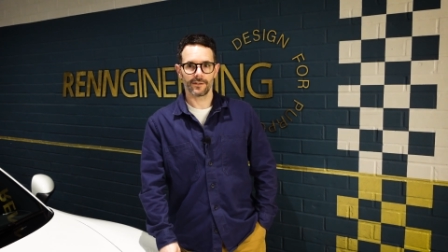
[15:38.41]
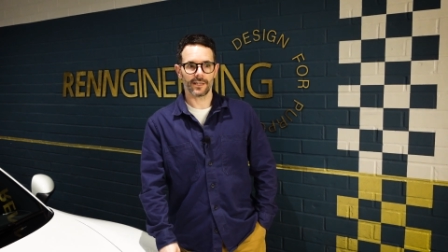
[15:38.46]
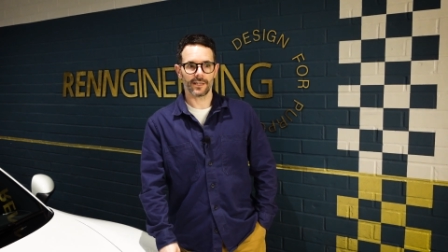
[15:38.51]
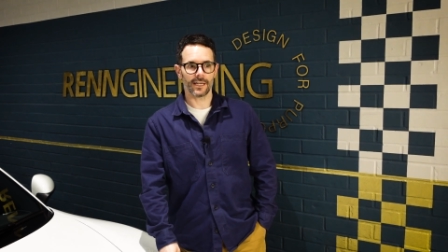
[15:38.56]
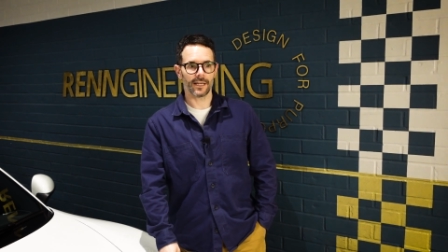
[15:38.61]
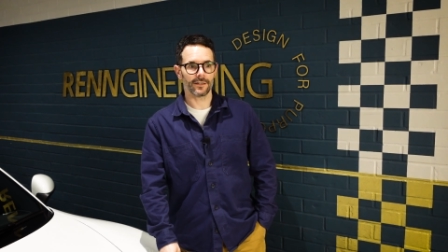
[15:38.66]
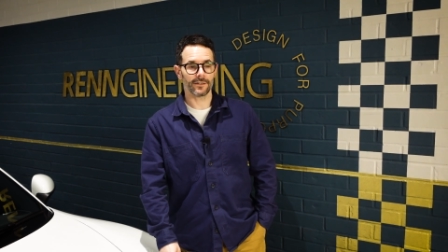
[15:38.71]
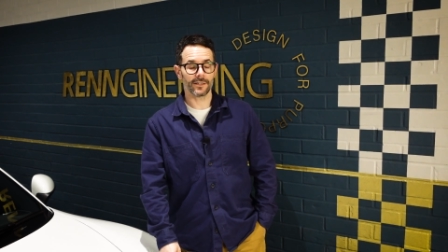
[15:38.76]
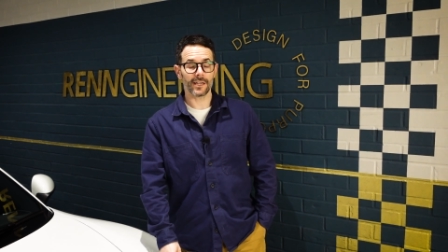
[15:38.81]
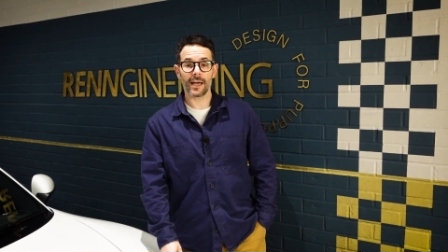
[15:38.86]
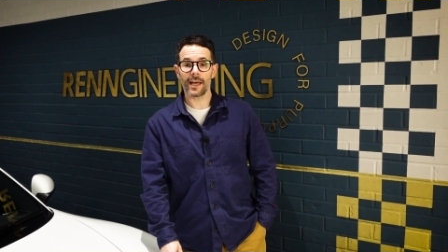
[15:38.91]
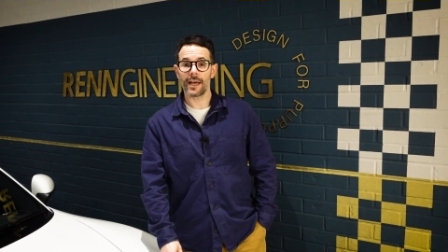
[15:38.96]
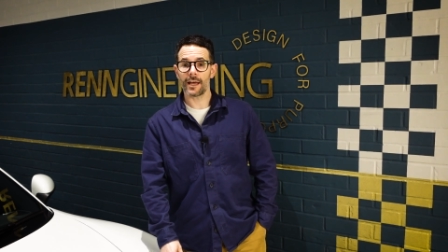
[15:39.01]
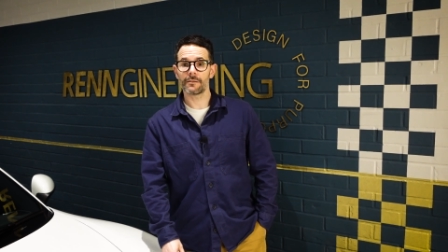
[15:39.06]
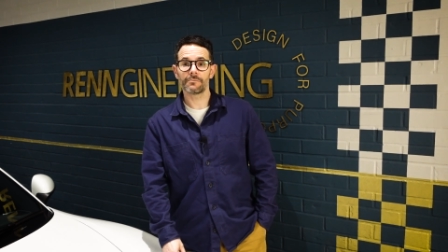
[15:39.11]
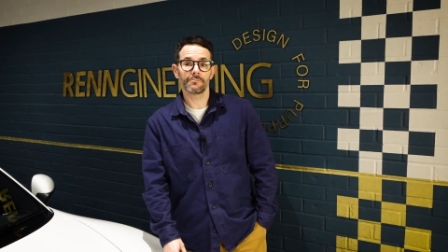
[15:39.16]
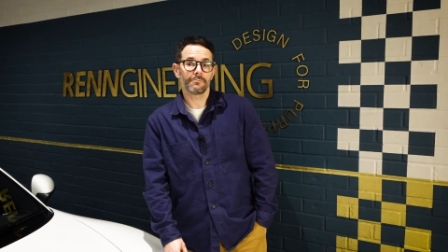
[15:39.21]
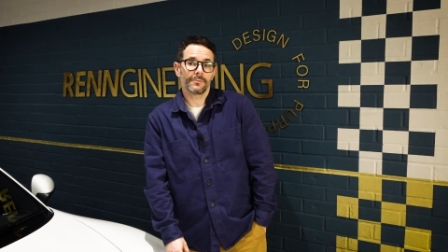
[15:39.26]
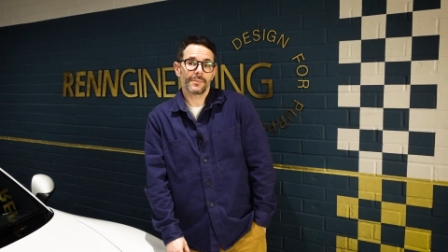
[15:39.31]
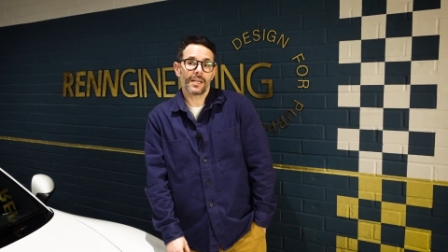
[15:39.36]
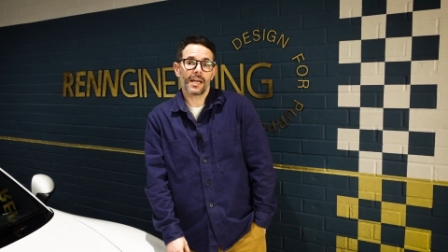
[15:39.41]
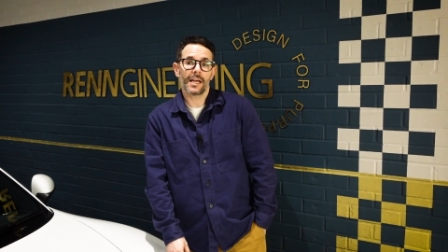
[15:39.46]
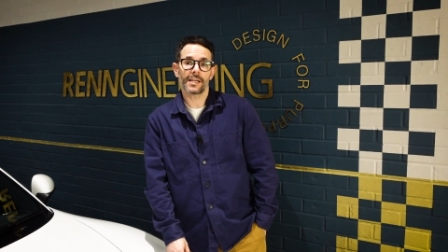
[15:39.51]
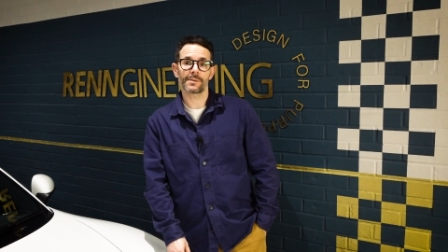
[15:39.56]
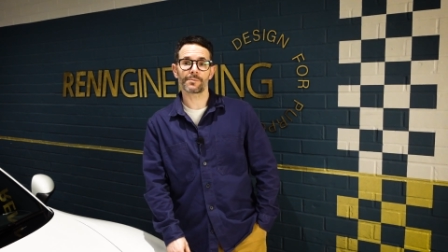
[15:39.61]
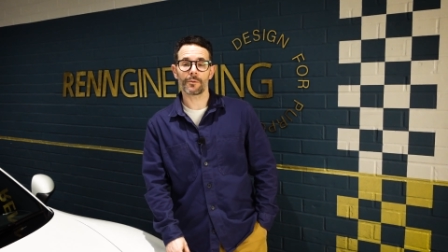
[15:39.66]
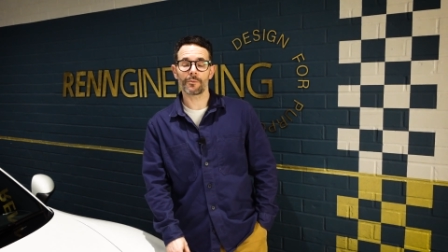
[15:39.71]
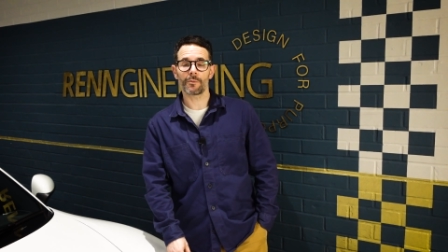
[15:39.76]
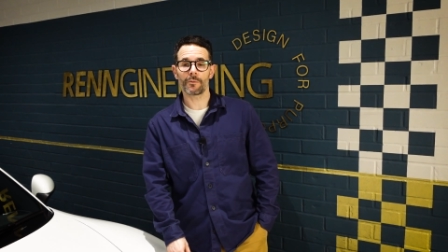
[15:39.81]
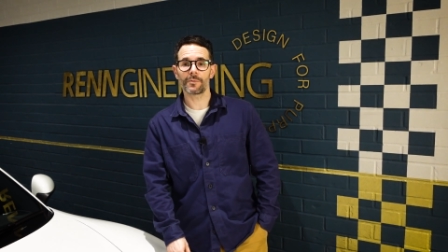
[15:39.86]
then yeah, it's
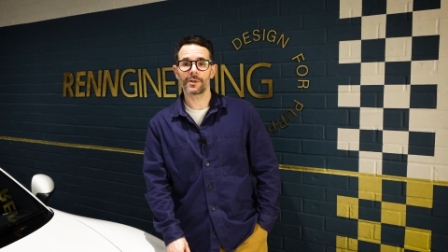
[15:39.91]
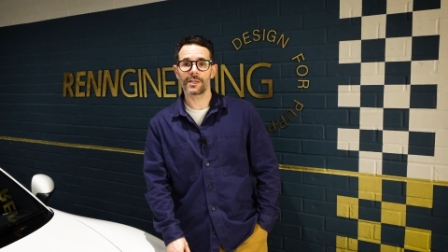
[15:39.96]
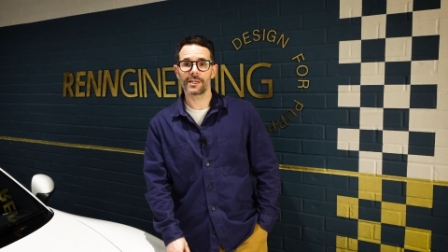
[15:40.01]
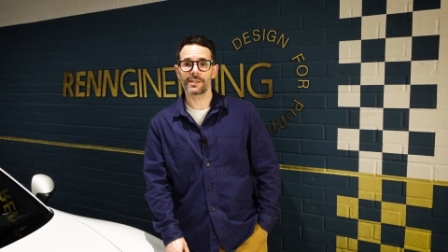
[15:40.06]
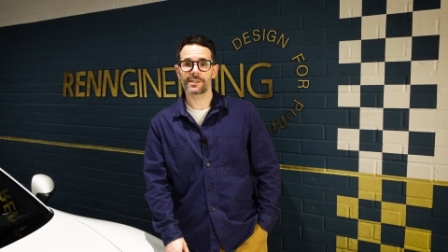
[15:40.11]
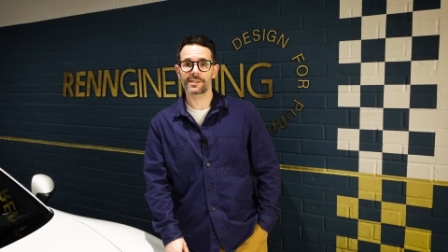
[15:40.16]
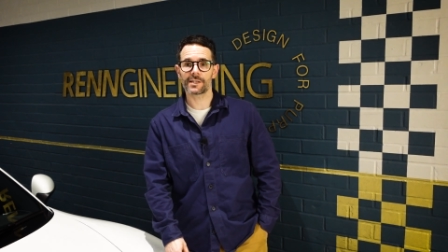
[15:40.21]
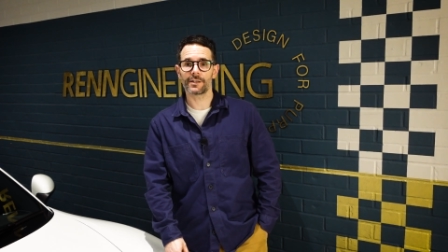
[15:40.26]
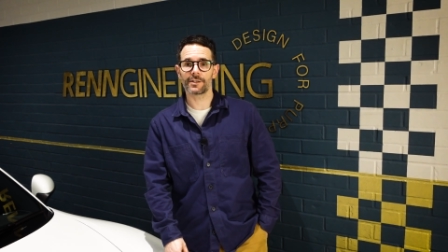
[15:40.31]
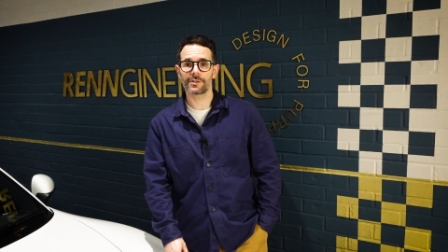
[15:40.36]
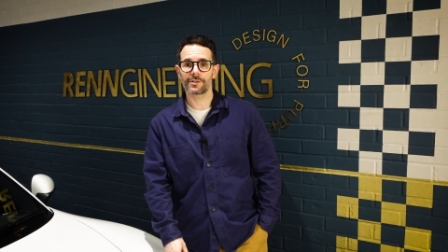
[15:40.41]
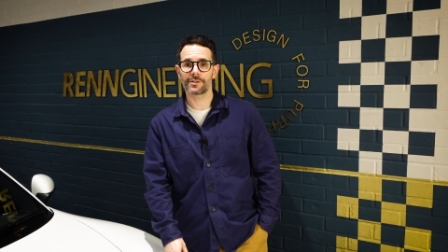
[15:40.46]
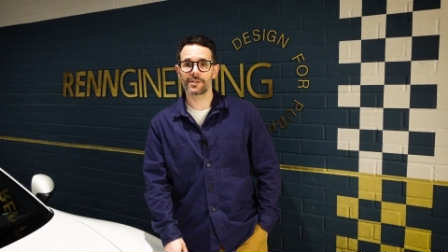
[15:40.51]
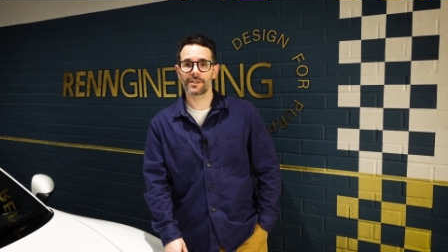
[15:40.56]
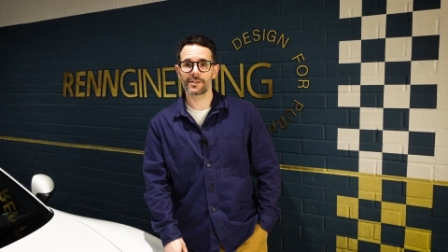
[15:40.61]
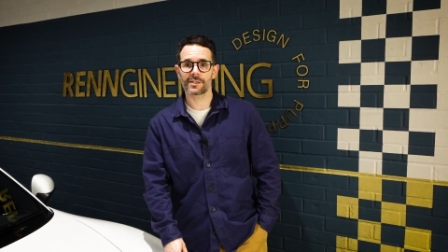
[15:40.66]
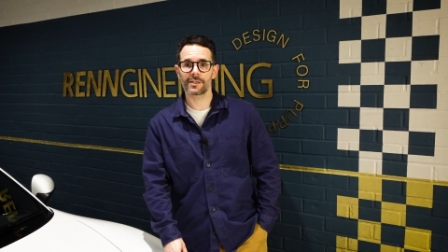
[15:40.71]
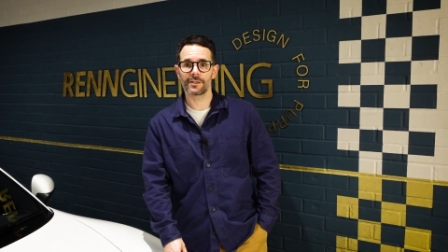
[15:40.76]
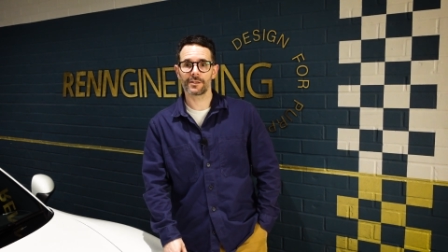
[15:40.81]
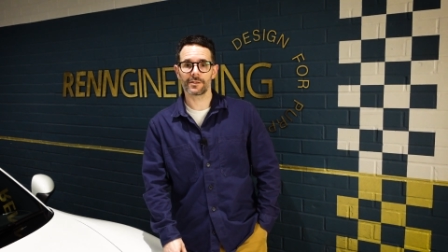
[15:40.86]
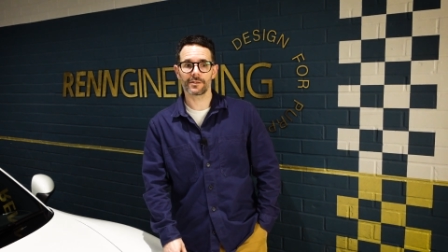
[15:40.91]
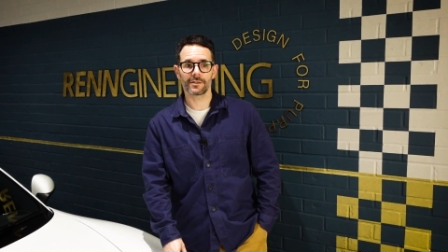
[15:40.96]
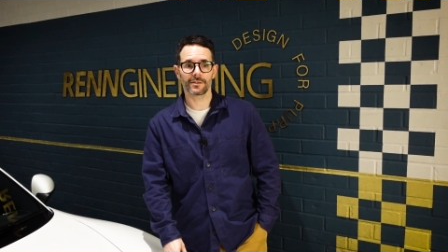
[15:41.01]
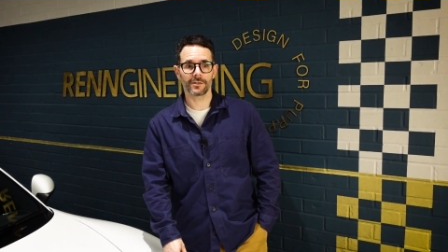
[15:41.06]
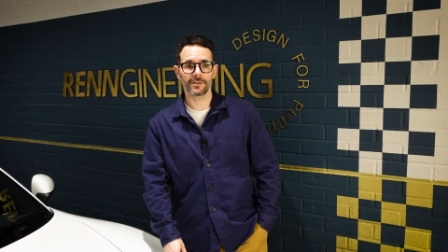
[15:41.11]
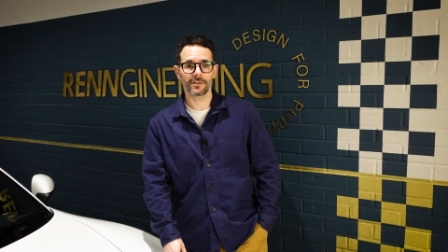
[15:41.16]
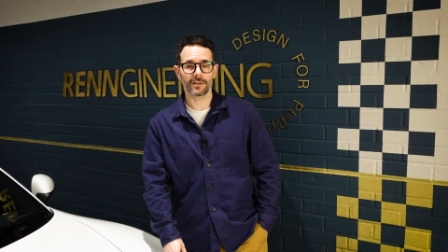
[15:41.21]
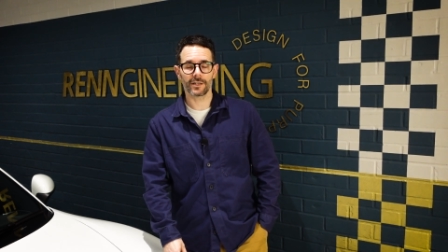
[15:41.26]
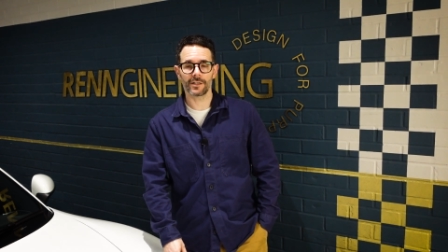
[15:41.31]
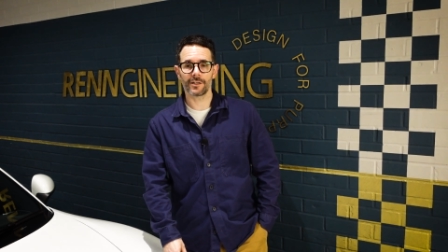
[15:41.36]
gonna
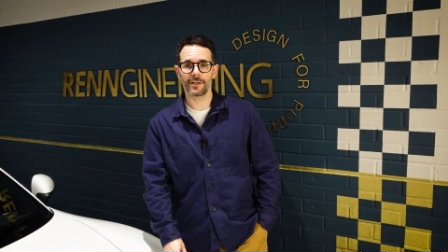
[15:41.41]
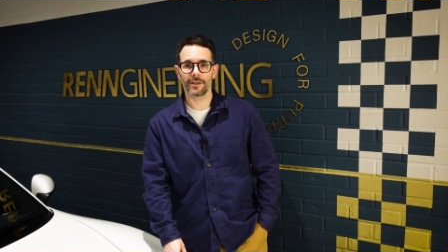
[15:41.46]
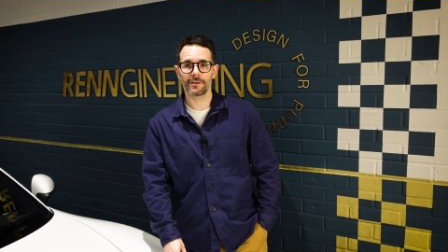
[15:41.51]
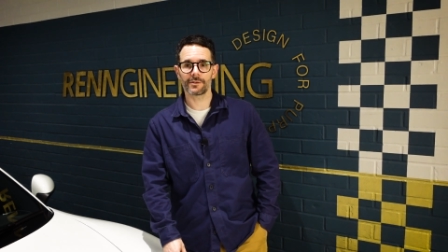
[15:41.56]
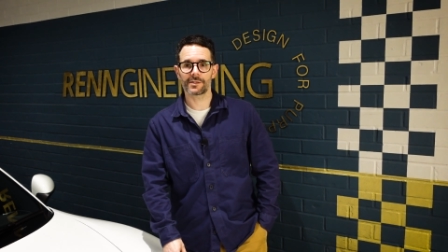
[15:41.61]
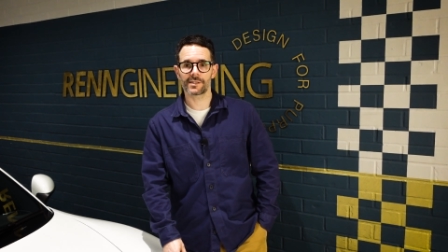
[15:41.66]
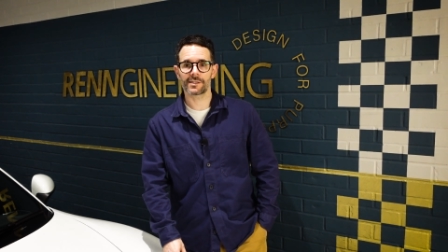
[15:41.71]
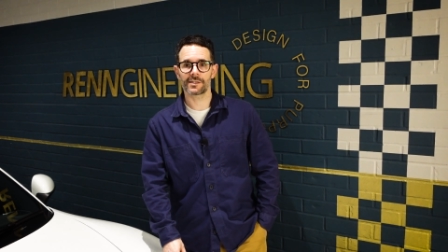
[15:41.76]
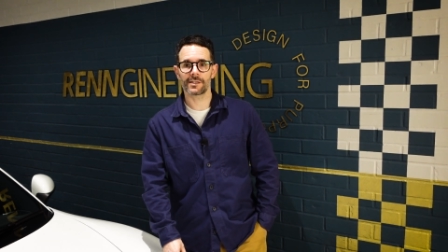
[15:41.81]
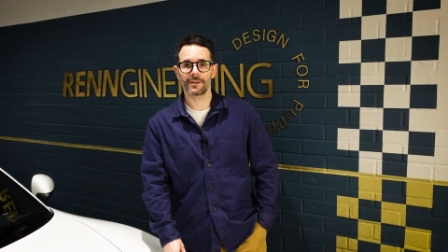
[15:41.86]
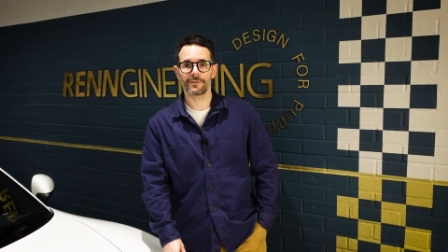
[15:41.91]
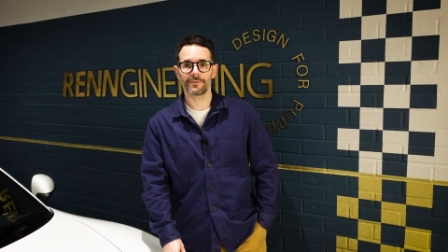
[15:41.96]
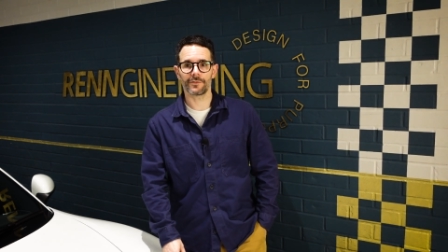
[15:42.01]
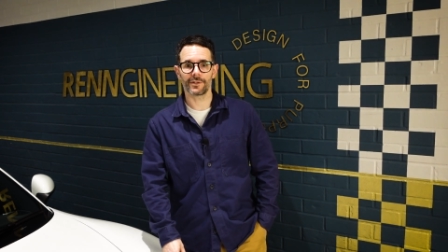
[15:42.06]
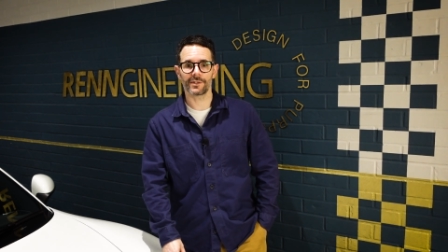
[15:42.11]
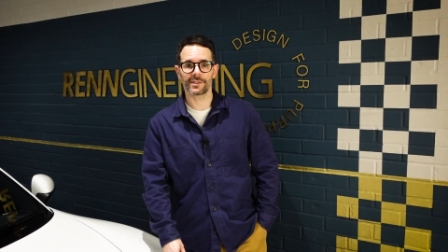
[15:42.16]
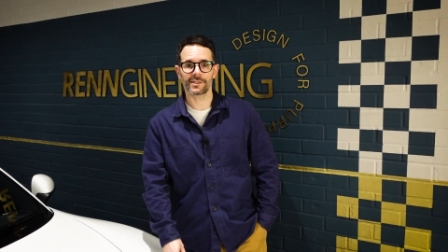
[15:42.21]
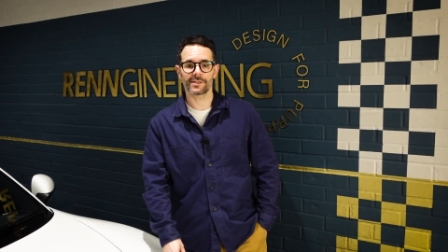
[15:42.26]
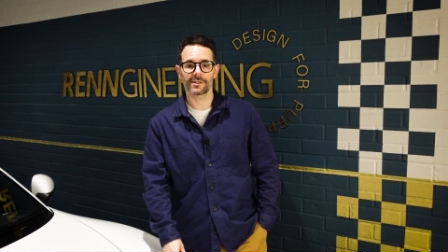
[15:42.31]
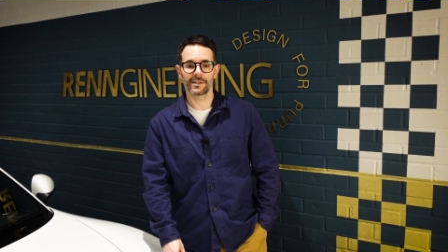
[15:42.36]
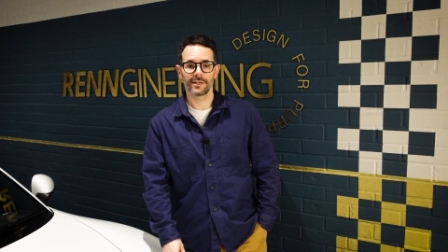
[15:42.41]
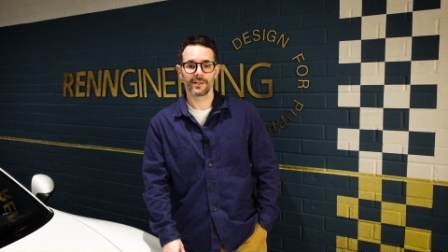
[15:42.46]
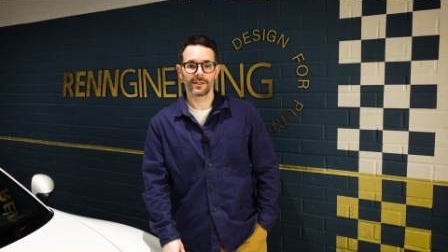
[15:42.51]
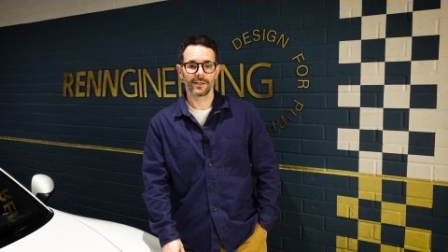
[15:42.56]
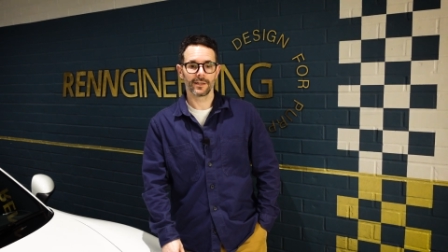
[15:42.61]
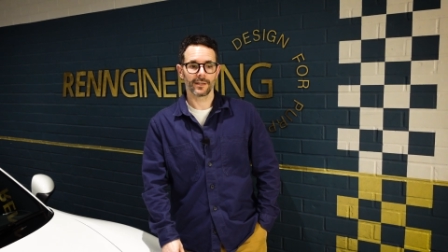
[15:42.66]
you're gonna notice the difference.